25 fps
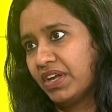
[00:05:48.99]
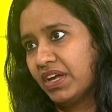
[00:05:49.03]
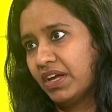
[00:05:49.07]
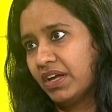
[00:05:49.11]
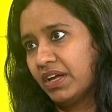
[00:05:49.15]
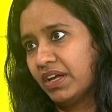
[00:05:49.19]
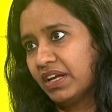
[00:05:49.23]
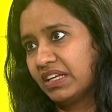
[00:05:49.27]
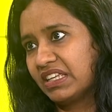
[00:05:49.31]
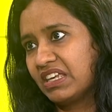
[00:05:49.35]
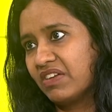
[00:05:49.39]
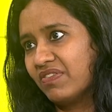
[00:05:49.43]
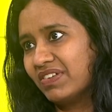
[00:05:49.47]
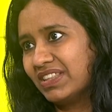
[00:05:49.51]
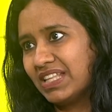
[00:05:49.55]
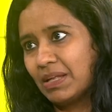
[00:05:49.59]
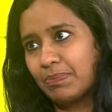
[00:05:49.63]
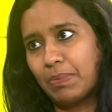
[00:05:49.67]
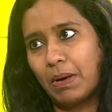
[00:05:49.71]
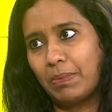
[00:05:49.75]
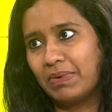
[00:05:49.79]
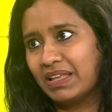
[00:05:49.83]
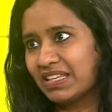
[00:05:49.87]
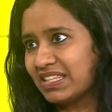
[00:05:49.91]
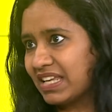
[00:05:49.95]
Mm. Given
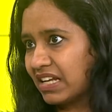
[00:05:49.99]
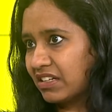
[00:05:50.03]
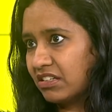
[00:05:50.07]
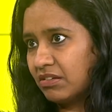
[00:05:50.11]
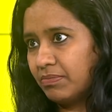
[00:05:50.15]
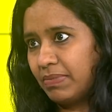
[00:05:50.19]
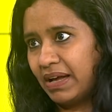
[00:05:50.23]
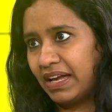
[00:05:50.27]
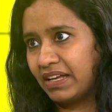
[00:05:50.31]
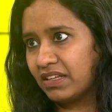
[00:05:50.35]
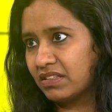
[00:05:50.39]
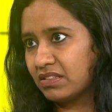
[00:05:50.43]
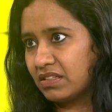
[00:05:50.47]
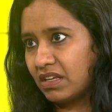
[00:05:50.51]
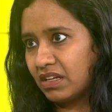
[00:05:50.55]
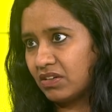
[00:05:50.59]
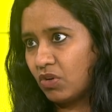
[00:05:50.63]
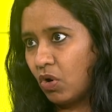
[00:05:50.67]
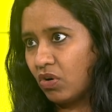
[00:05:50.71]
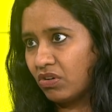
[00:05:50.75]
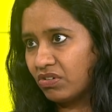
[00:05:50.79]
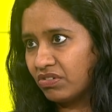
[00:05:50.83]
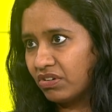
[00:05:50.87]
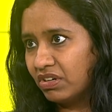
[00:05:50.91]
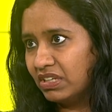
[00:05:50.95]
that public sector banks are
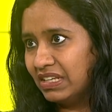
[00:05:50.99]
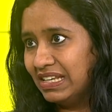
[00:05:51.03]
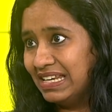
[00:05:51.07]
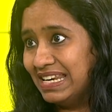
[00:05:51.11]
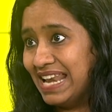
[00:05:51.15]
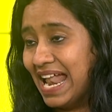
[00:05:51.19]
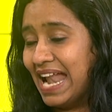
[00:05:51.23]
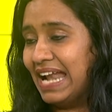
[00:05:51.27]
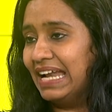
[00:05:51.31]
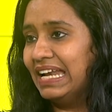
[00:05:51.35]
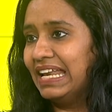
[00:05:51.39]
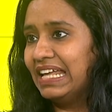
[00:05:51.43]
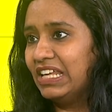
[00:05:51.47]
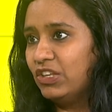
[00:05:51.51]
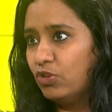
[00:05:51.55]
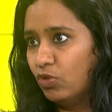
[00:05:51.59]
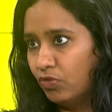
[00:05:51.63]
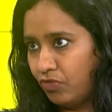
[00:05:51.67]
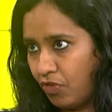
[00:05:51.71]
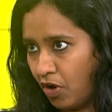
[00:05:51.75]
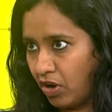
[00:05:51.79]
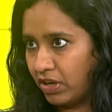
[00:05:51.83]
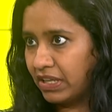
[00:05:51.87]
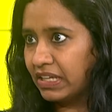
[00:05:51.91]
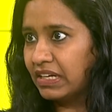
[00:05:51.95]
not really lending
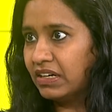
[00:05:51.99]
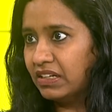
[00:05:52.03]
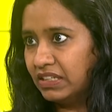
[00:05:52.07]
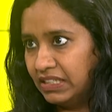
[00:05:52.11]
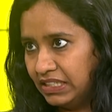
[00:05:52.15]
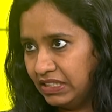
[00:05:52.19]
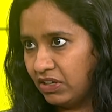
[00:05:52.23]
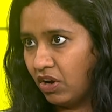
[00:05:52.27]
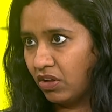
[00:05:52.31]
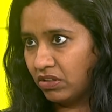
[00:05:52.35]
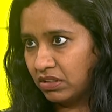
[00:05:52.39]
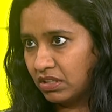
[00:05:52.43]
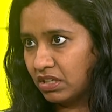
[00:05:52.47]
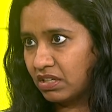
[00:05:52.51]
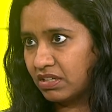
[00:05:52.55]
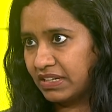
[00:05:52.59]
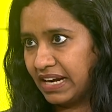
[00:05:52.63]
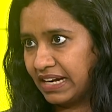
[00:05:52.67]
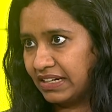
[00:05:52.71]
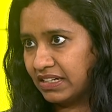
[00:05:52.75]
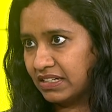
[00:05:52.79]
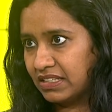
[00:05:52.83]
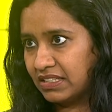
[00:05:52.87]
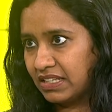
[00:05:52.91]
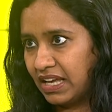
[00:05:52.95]
euphorically on the
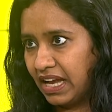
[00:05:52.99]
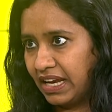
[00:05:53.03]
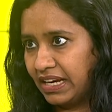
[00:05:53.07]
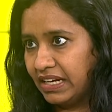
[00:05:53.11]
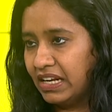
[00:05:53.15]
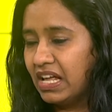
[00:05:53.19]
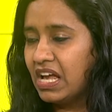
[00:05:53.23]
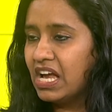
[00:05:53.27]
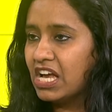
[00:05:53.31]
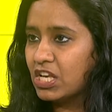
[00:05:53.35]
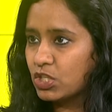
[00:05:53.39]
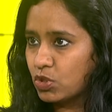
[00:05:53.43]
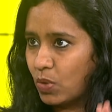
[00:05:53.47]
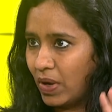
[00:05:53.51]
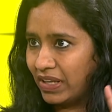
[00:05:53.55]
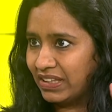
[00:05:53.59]
credit side, mm.